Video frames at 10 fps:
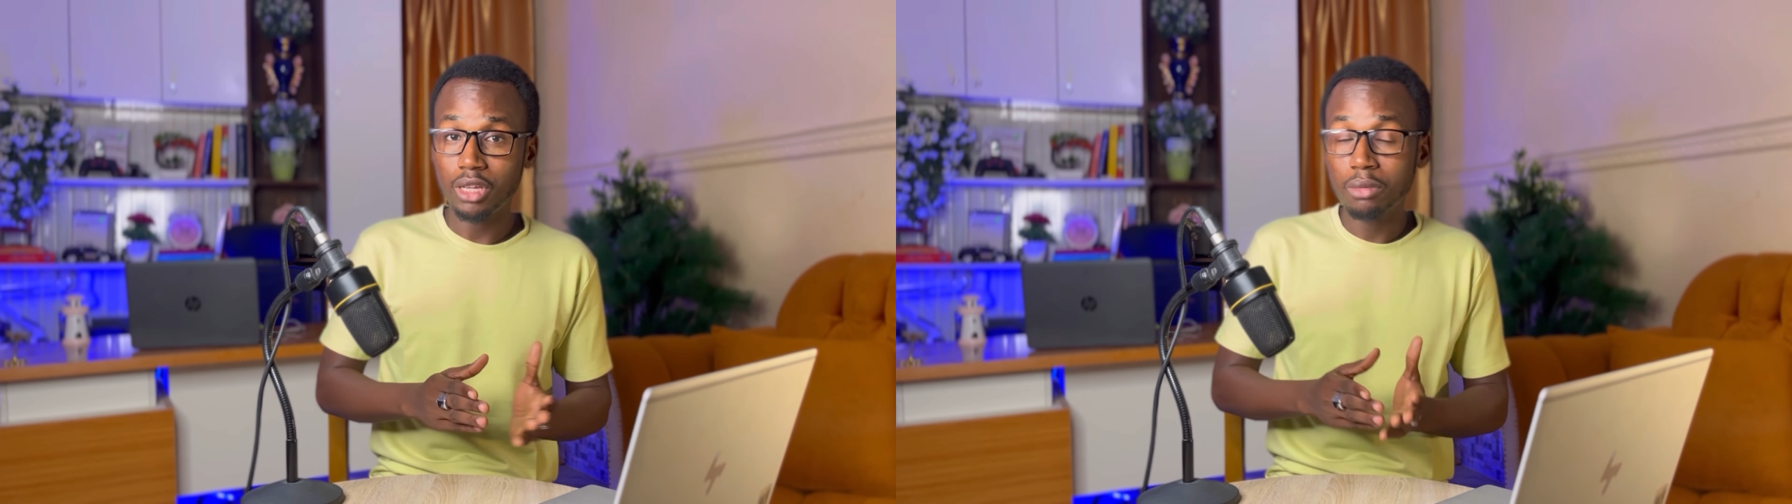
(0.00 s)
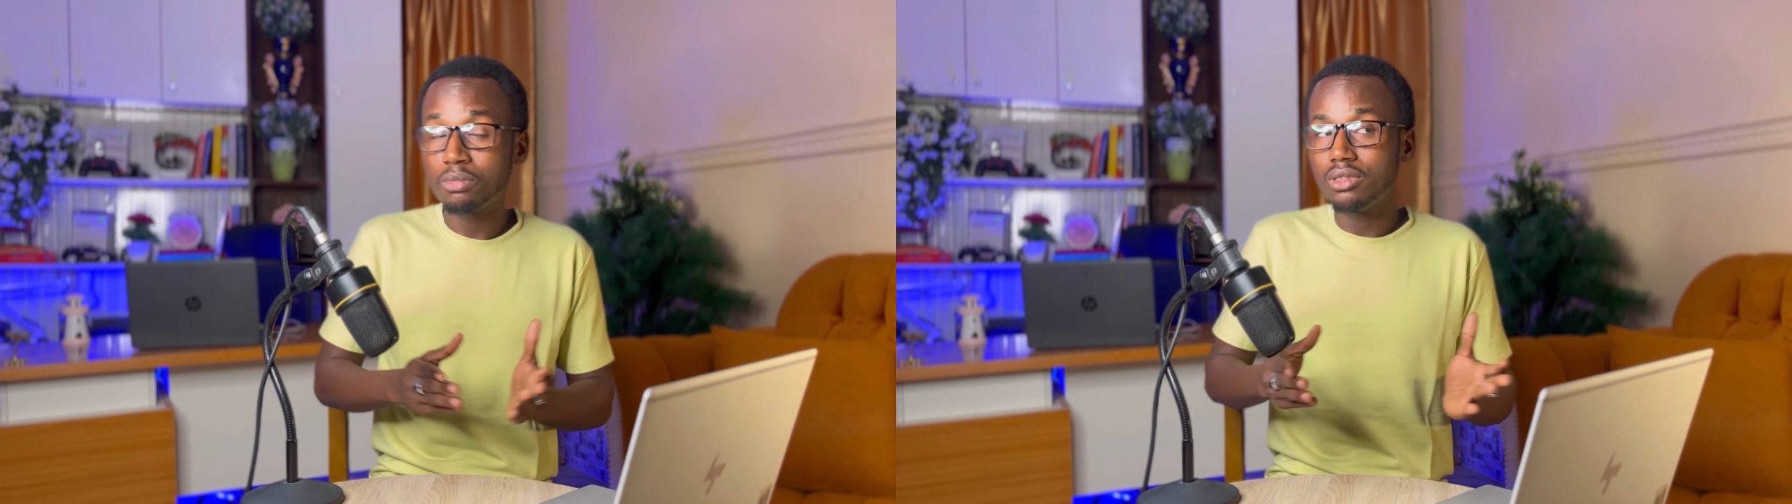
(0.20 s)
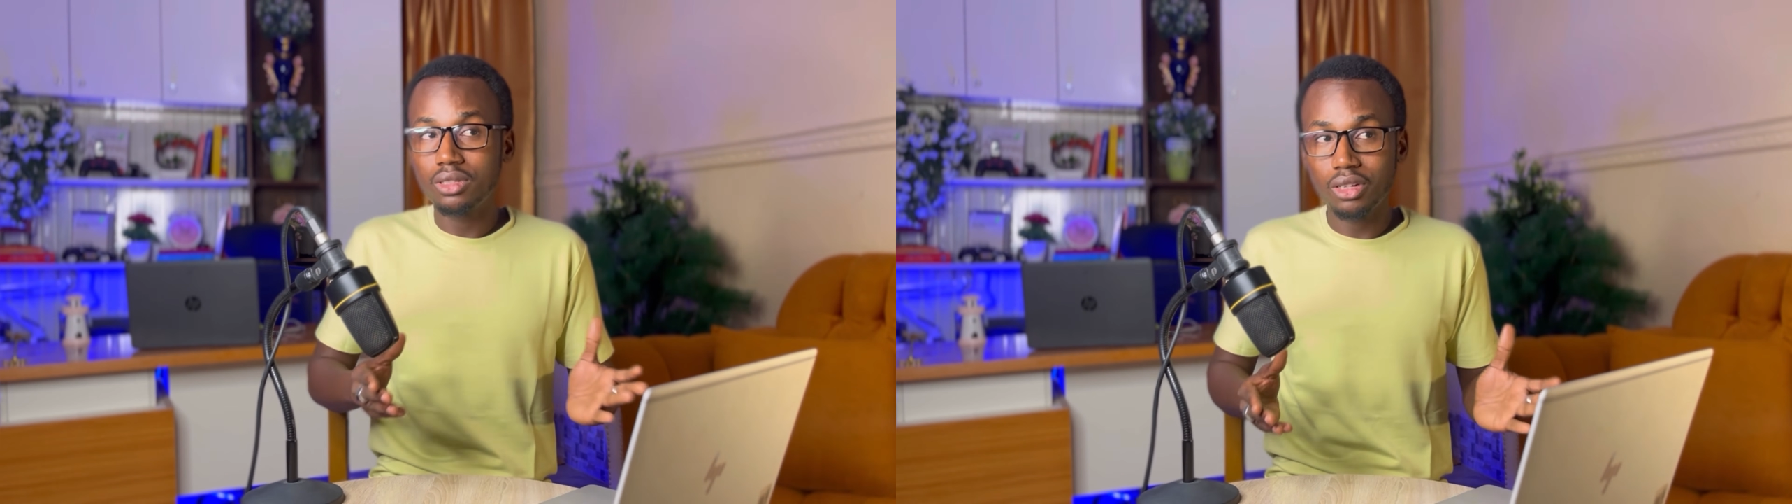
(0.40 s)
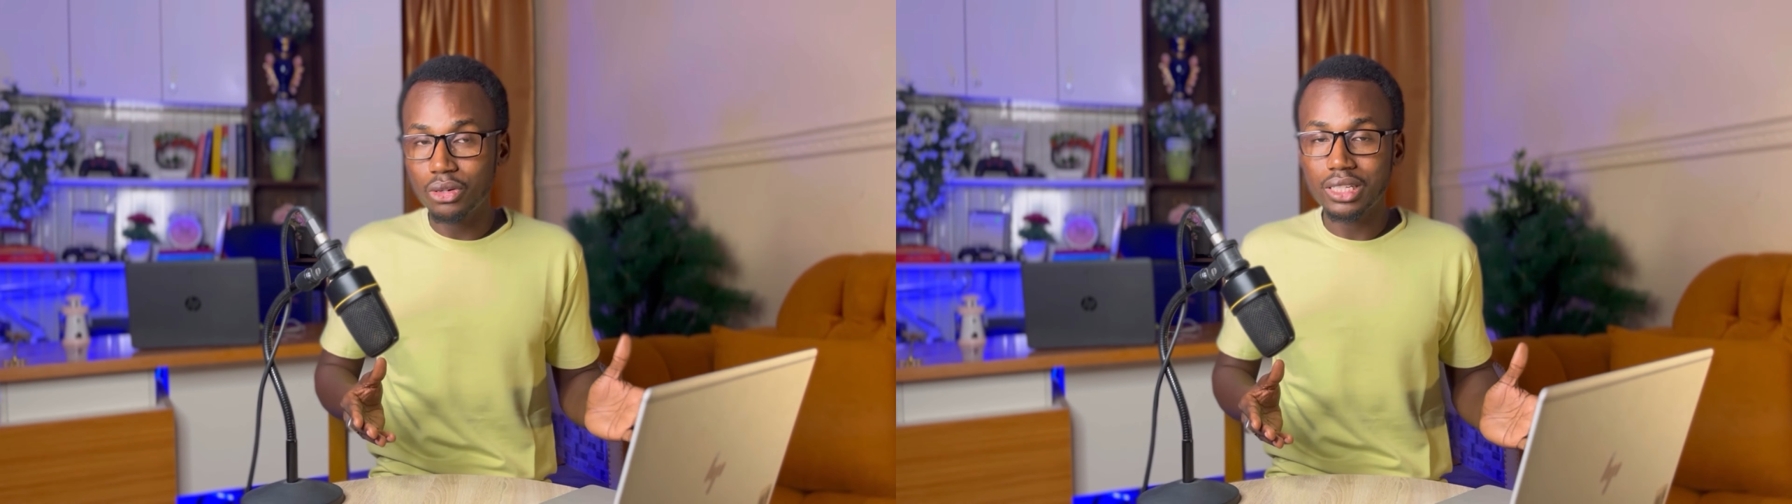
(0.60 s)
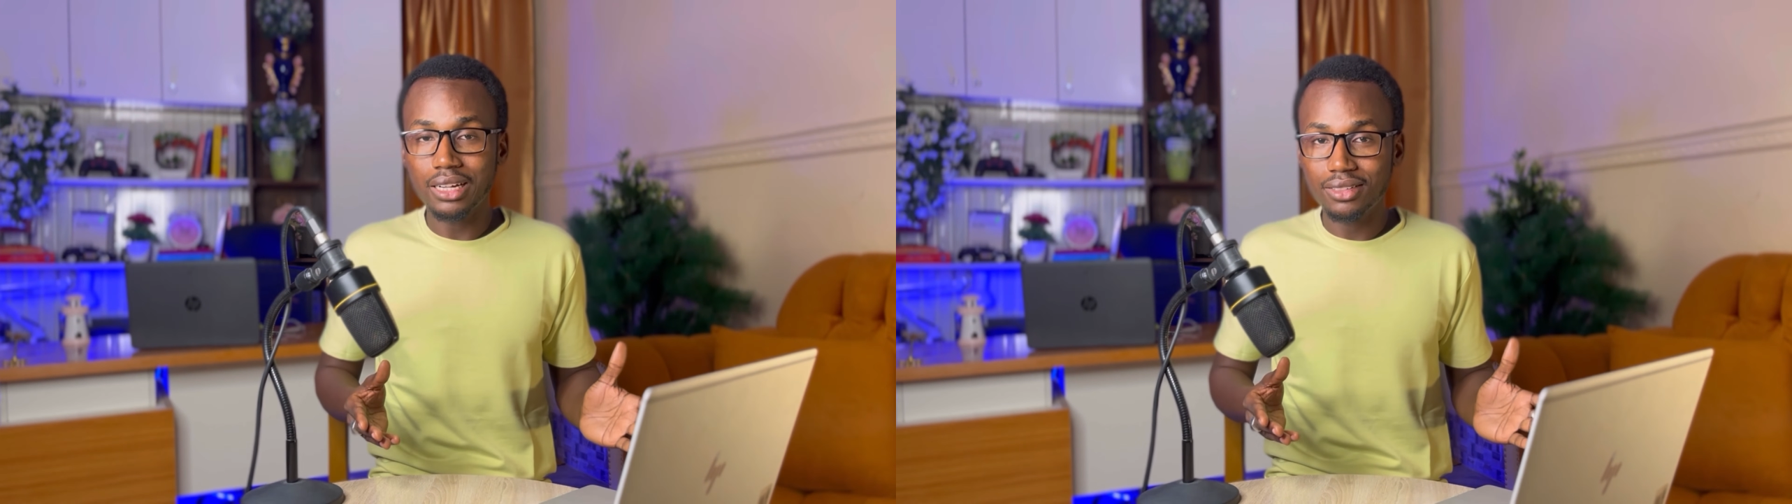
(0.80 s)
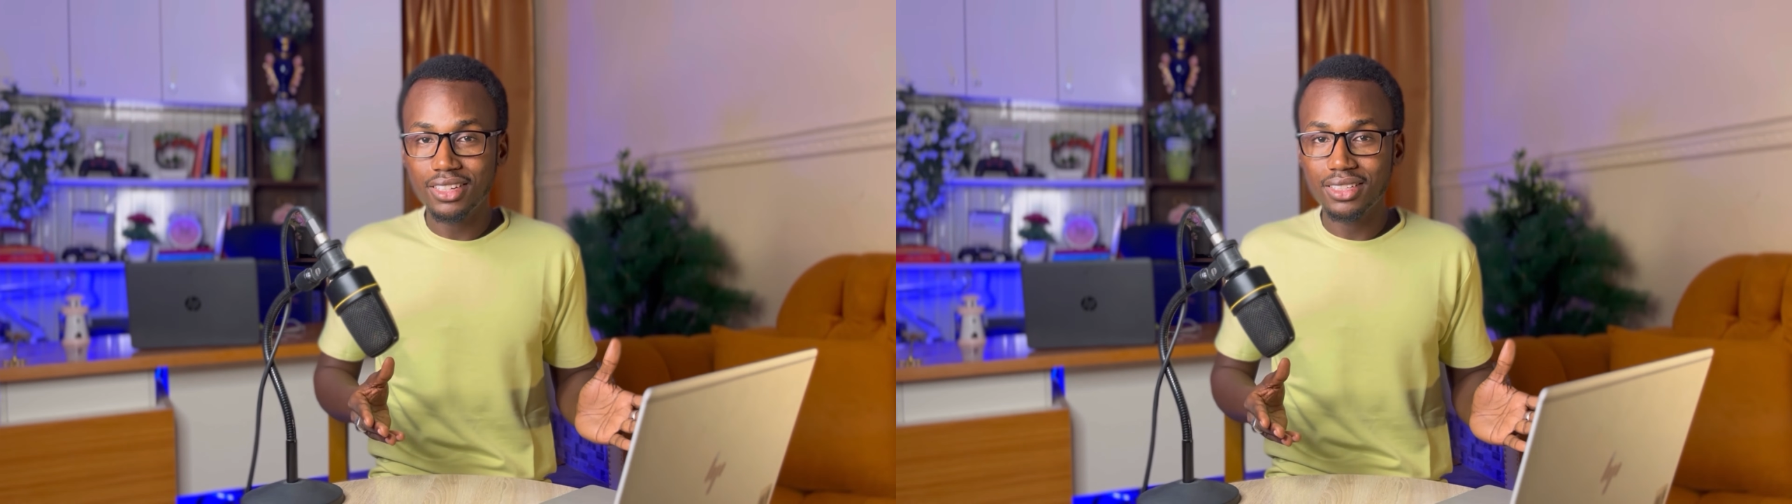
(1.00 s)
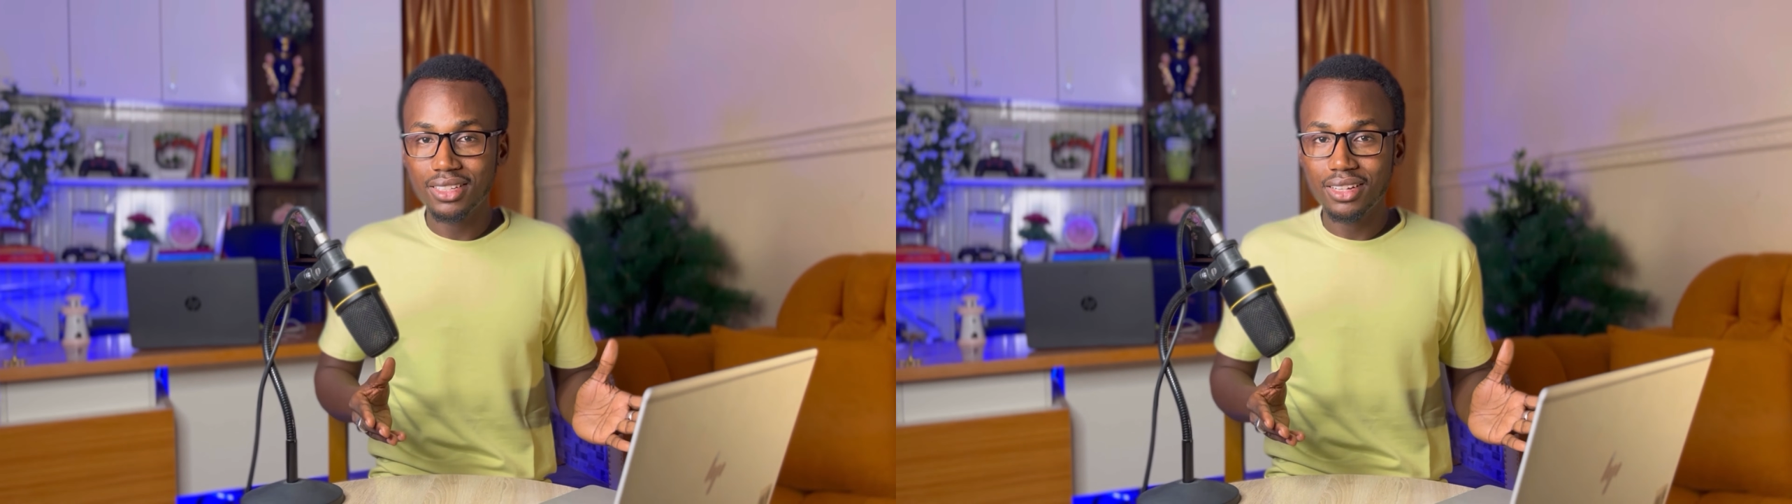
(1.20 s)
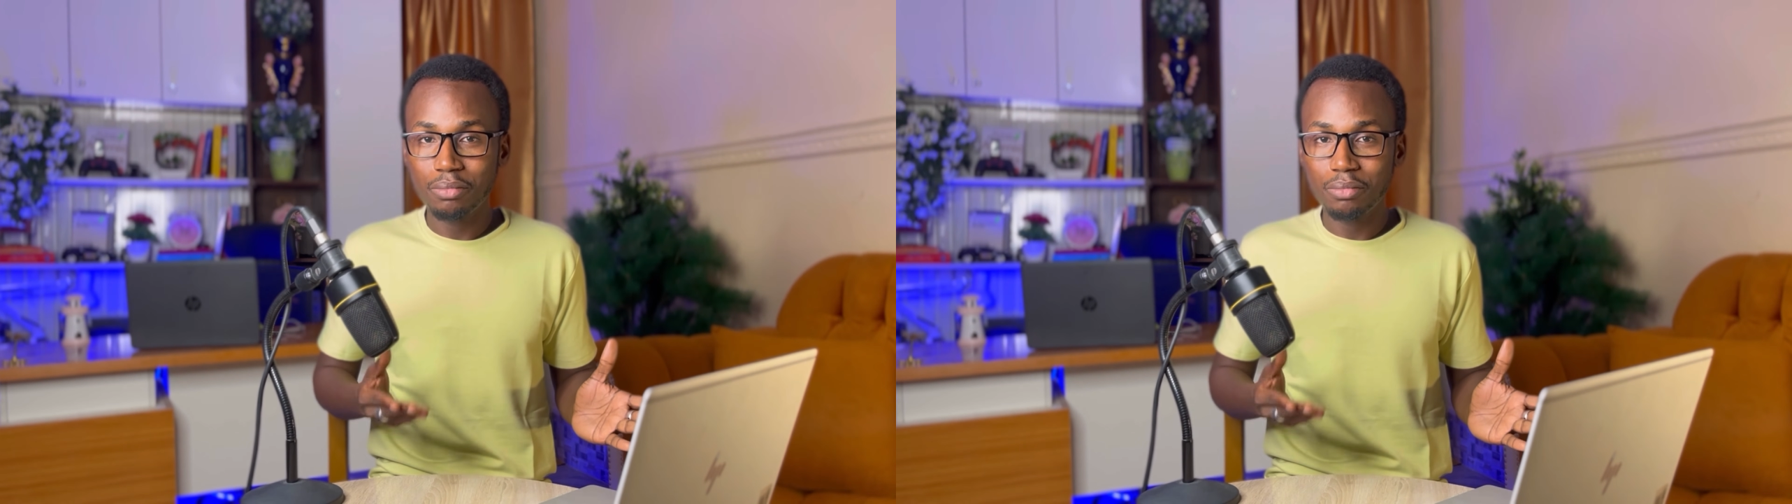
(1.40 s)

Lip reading: if not 100,